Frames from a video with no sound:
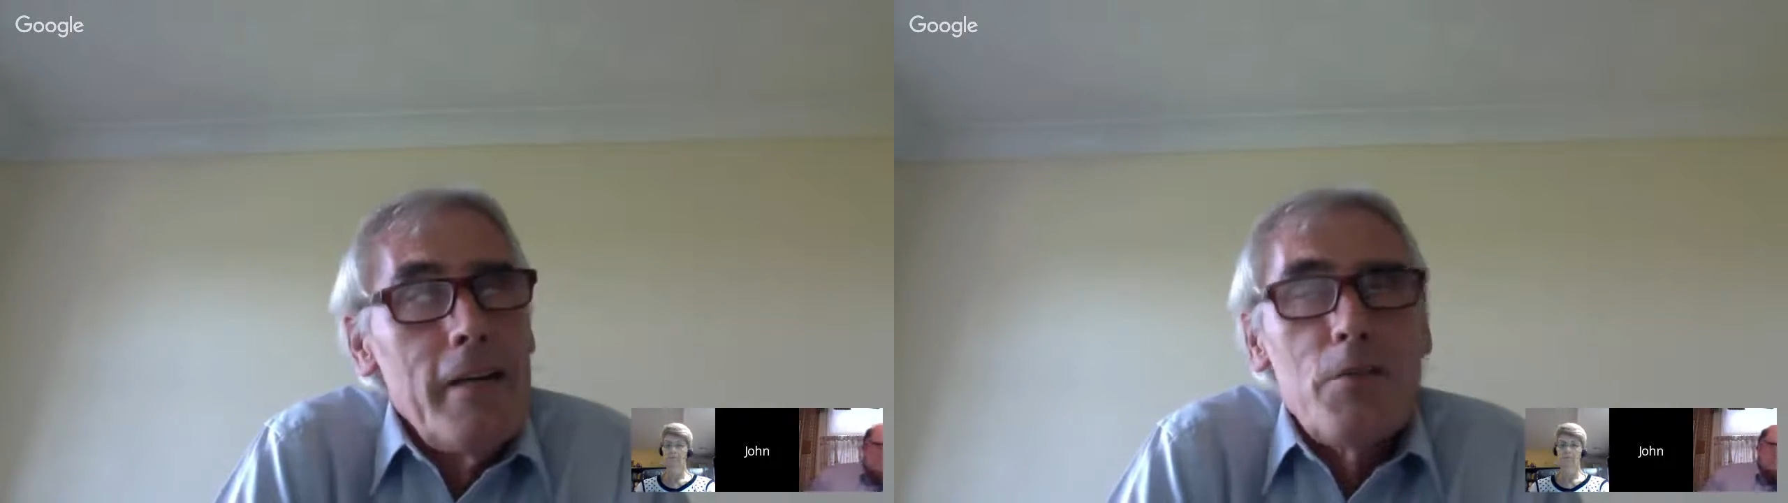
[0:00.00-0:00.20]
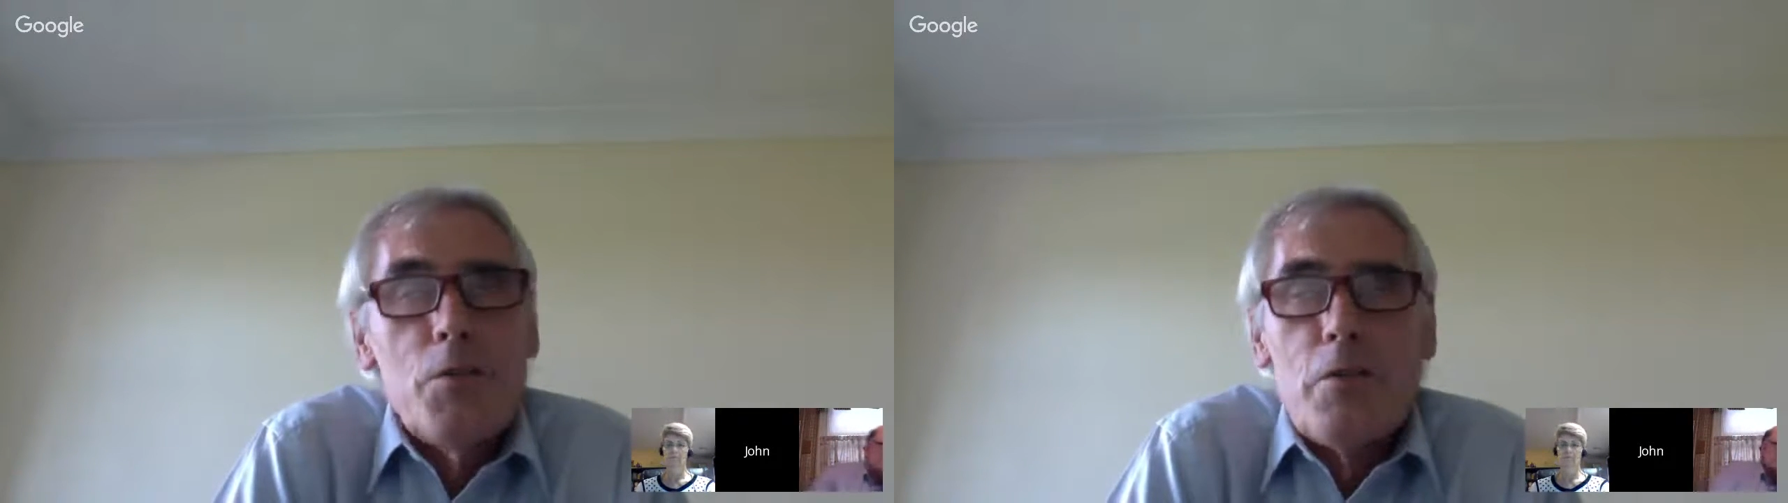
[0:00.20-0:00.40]

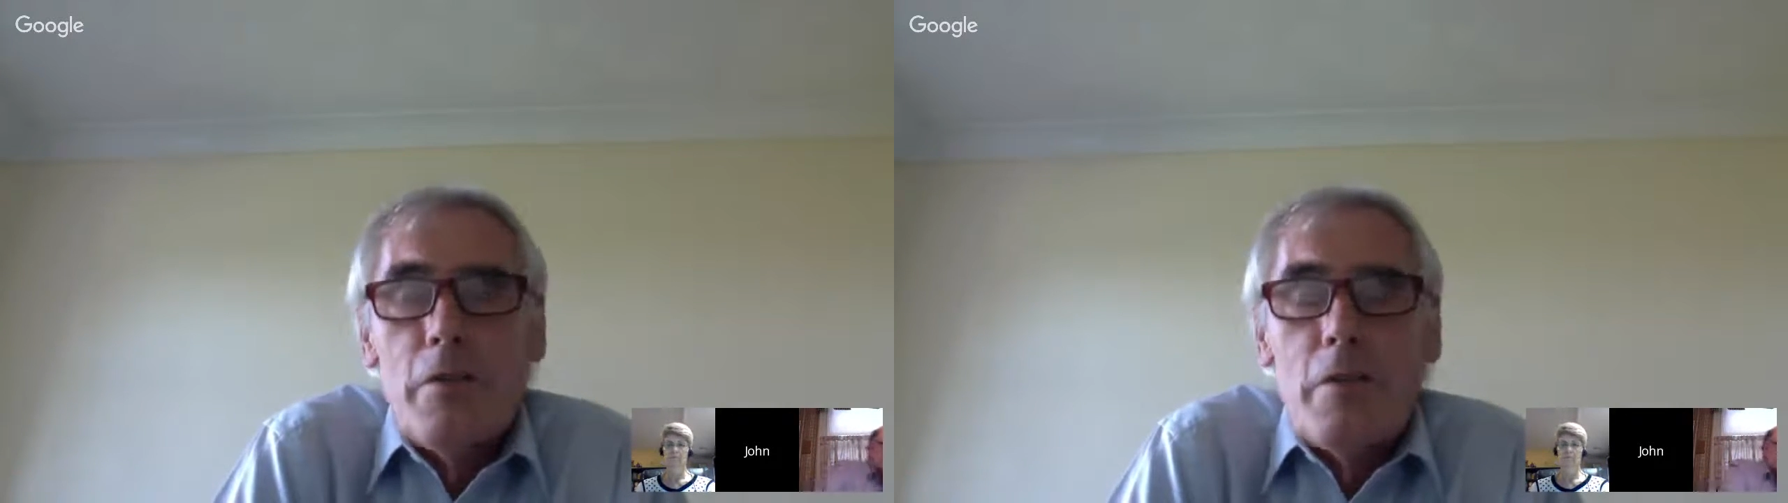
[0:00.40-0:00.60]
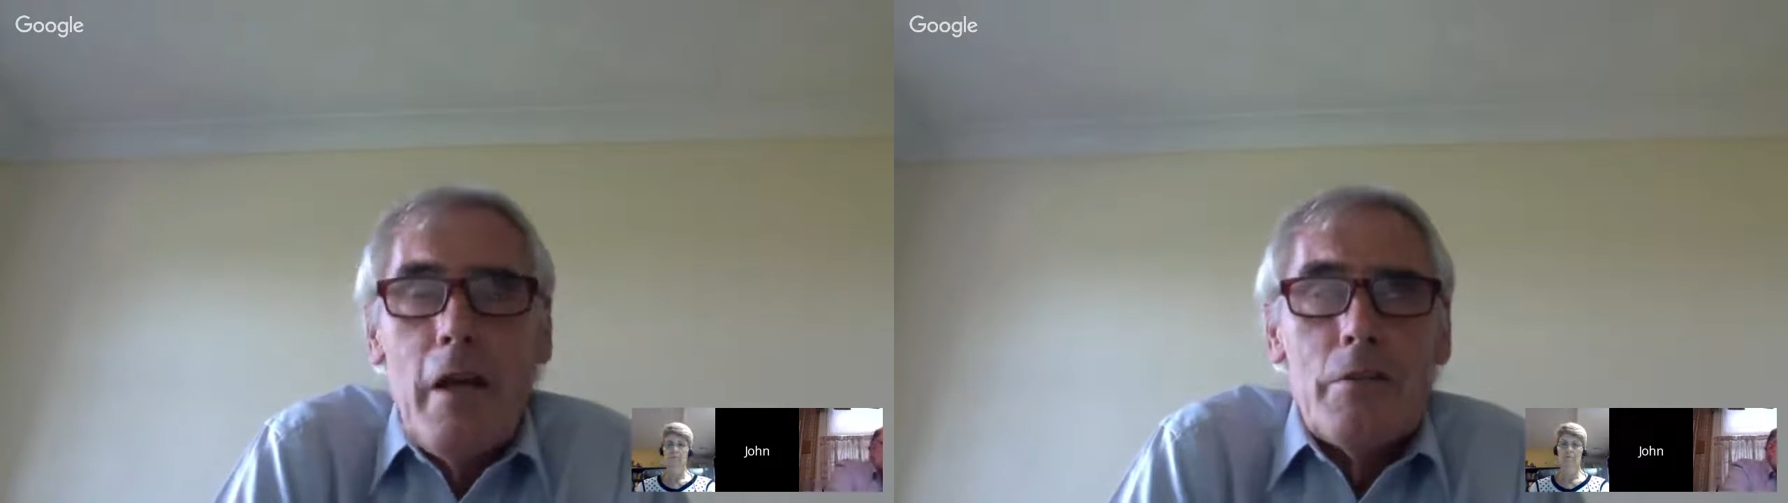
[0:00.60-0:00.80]

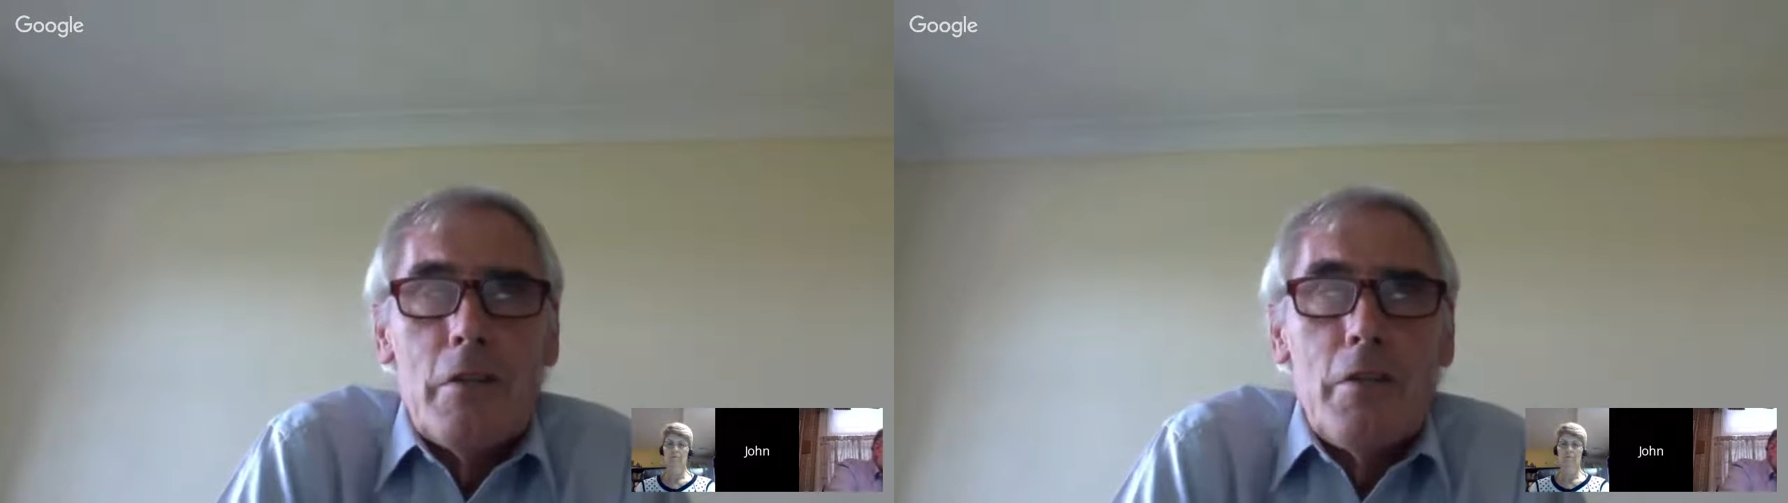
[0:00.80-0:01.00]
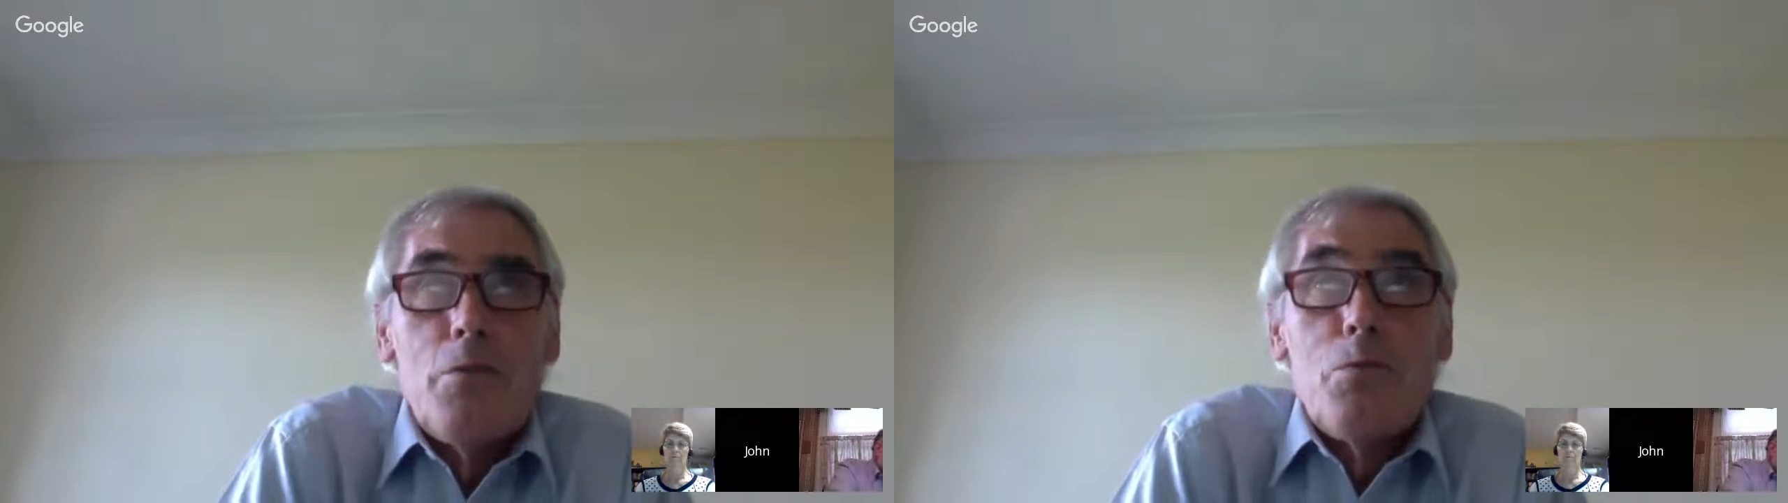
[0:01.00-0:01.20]
to